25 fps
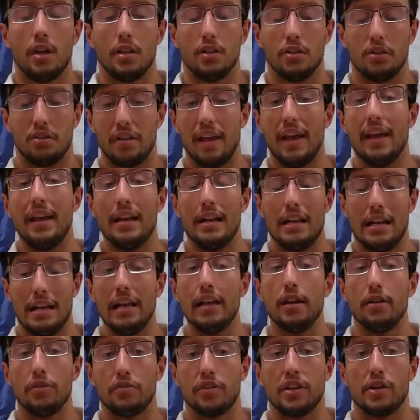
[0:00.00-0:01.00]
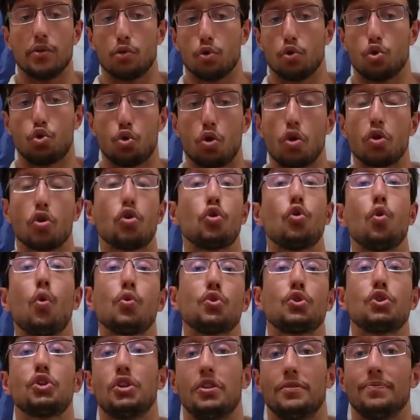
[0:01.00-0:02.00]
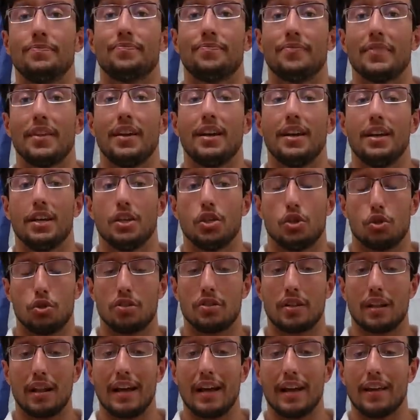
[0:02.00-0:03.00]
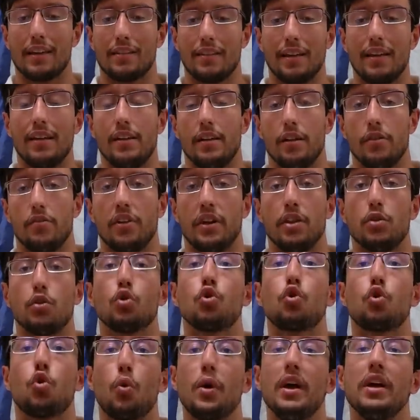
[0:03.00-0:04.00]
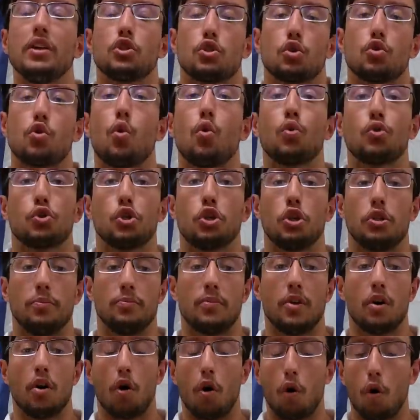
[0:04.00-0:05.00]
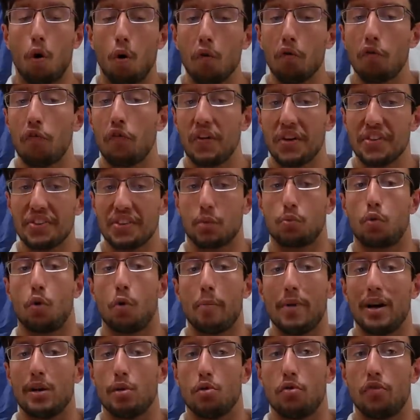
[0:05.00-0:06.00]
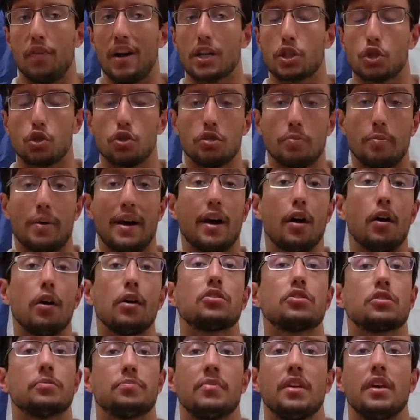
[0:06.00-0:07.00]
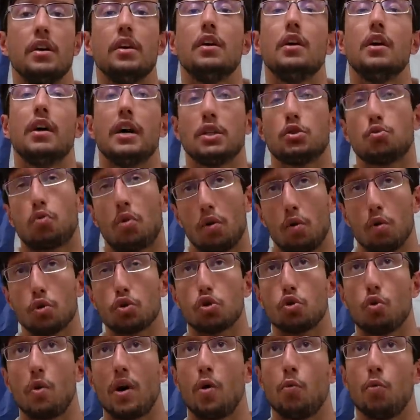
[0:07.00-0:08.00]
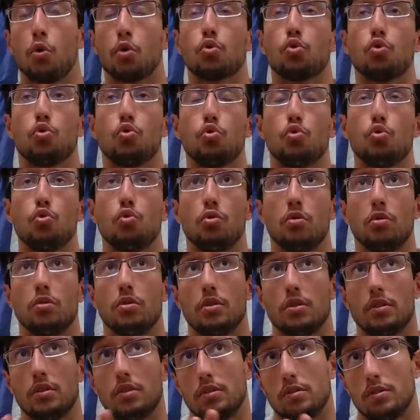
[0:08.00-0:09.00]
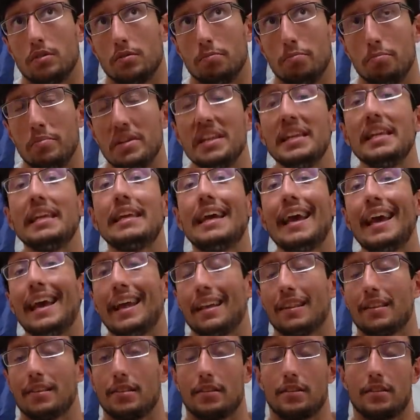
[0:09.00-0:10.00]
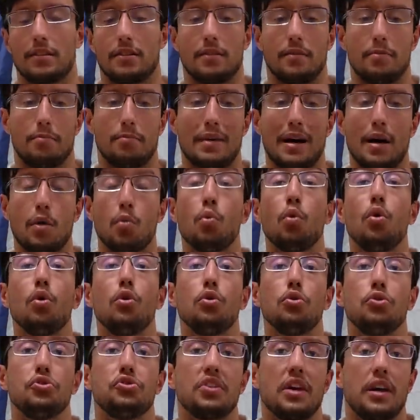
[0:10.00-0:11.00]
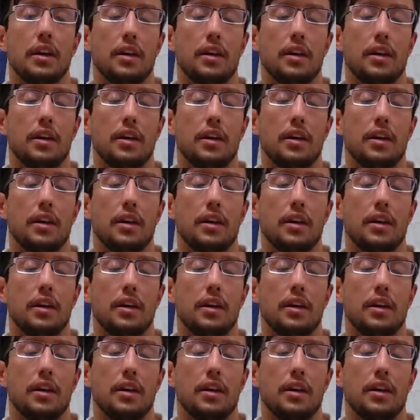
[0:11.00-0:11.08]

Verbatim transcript: They live in a drug culture, just like they live in a cringe culture. All things that were manufactured by us. It's why also I want to uh, mitigate my words